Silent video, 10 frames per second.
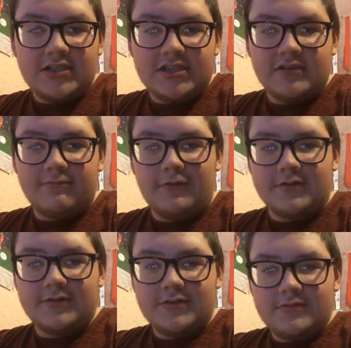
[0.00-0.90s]
did
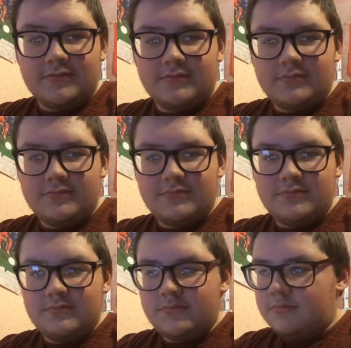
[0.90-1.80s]
was,
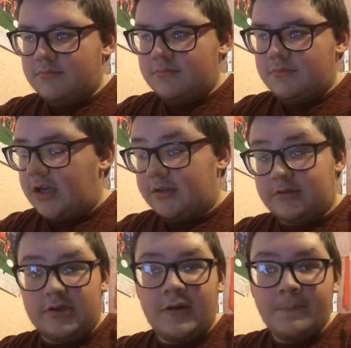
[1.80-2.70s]
I
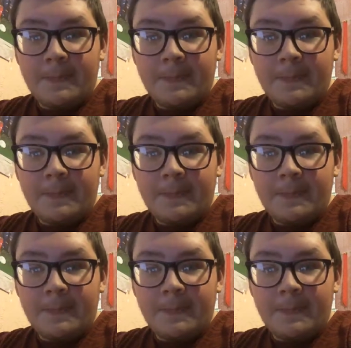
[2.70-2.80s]
don't know.